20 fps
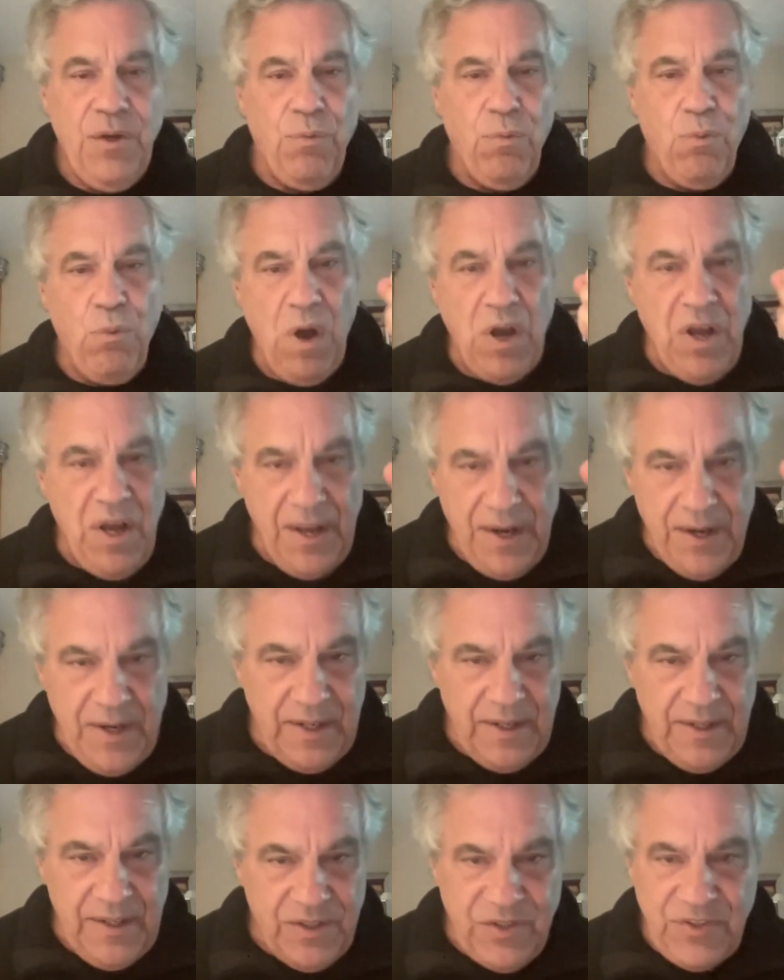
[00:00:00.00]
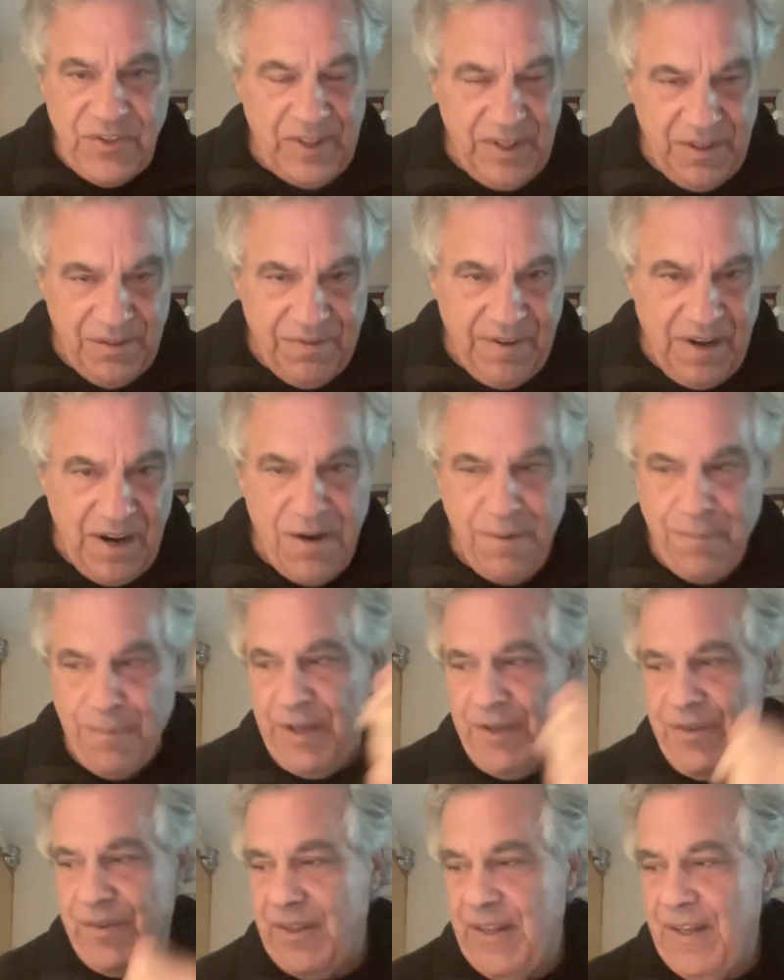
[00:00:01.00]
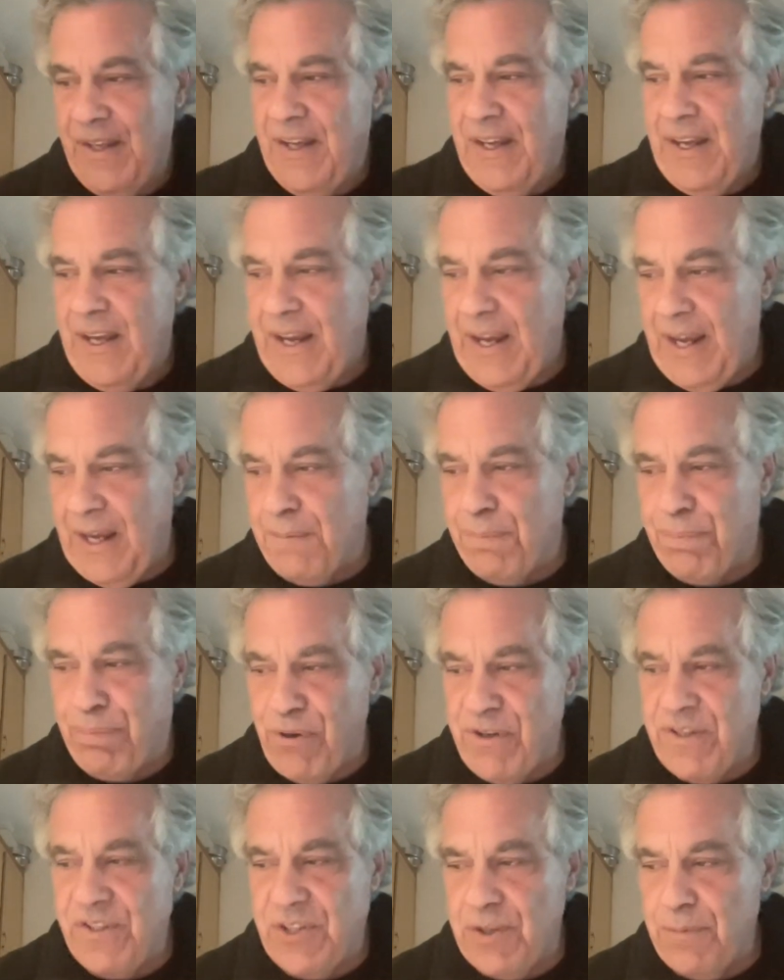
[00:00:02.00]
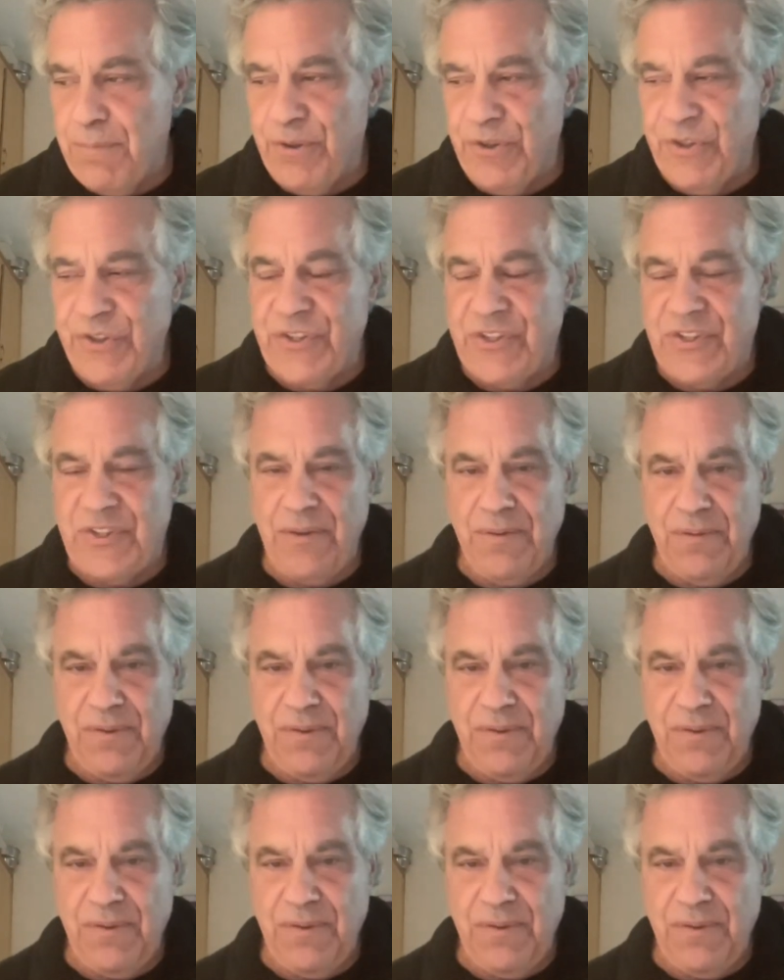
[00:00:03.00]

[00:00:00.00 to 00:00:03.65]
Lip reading: One is the environment. And principles,